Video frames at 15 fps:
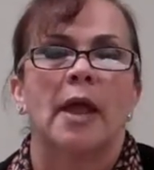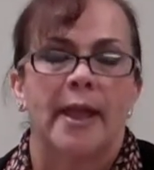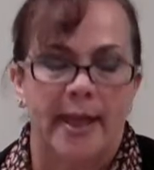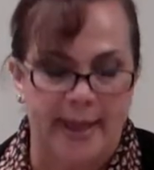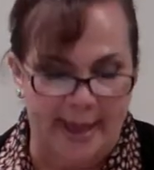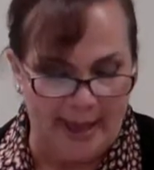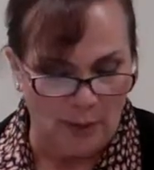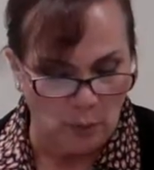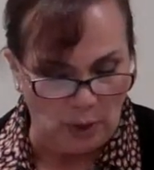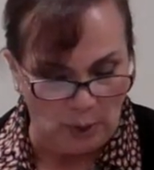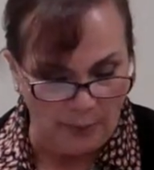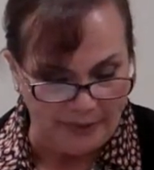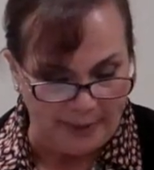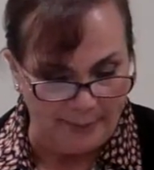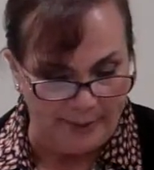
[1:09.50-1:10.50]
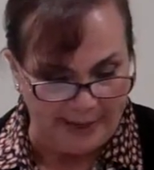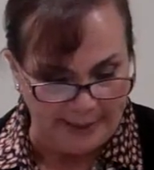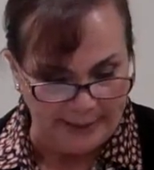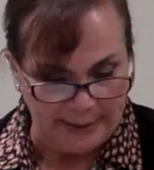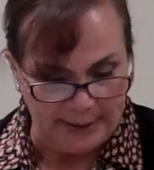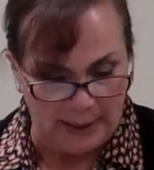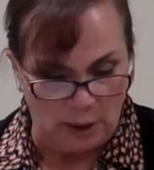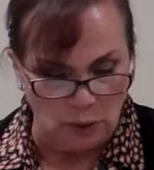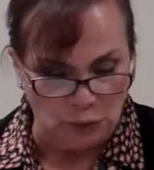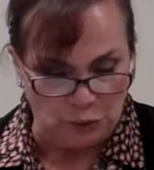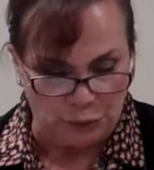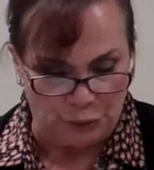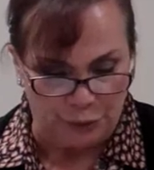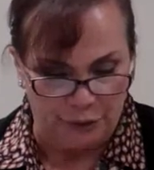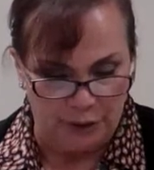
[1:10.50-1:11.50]
Yeah, well, the main
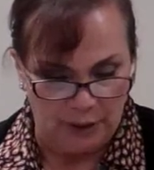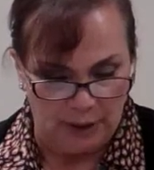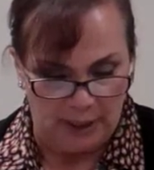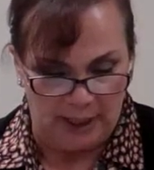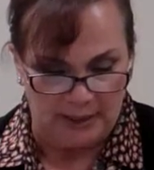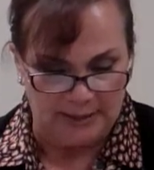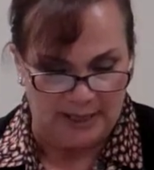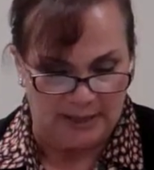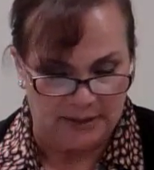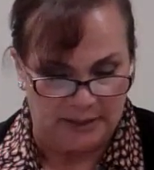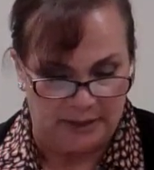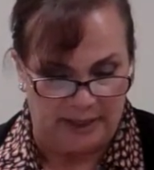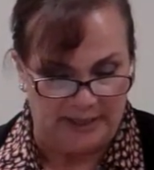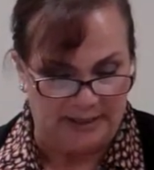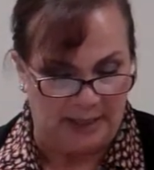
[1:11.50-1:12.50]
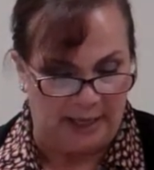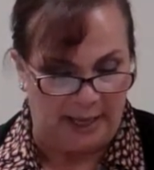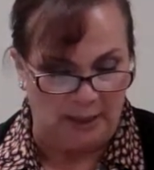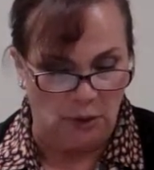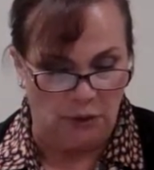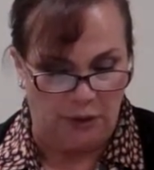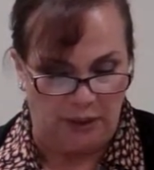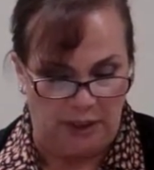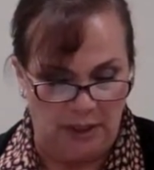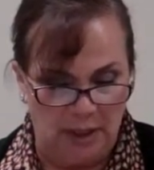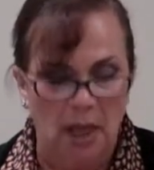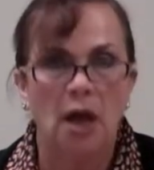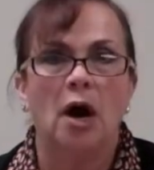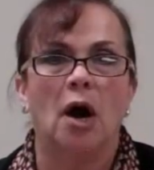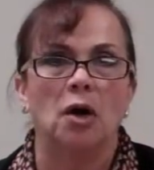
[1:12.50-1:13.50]
concern is that there is an NOD
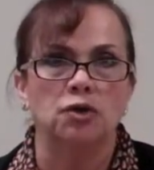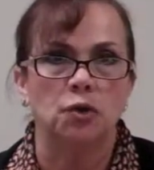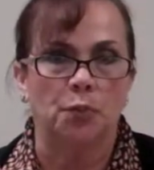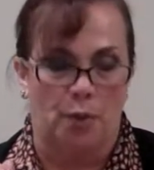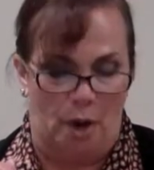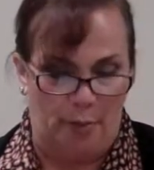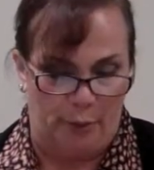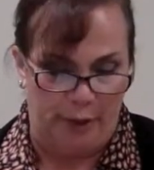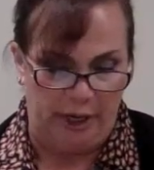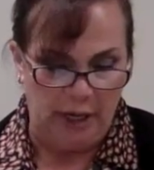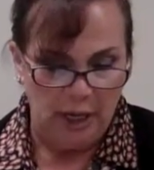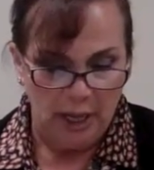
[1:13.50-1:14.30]
on your property.